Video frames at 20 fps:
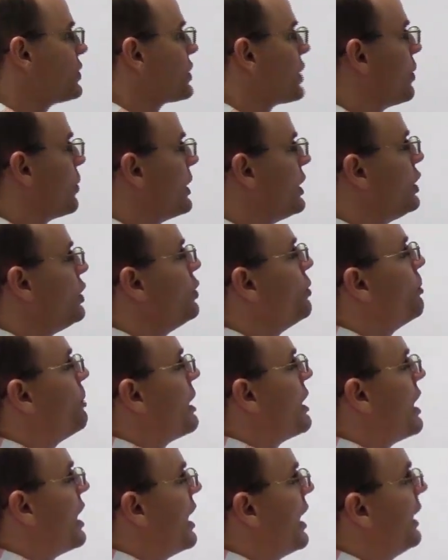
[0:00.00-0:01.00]
So when you
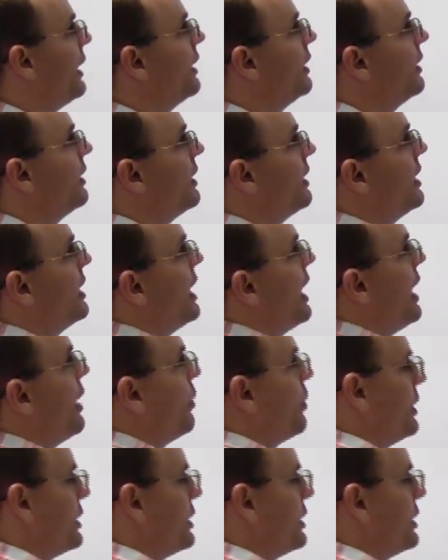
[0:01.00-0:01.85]
buy at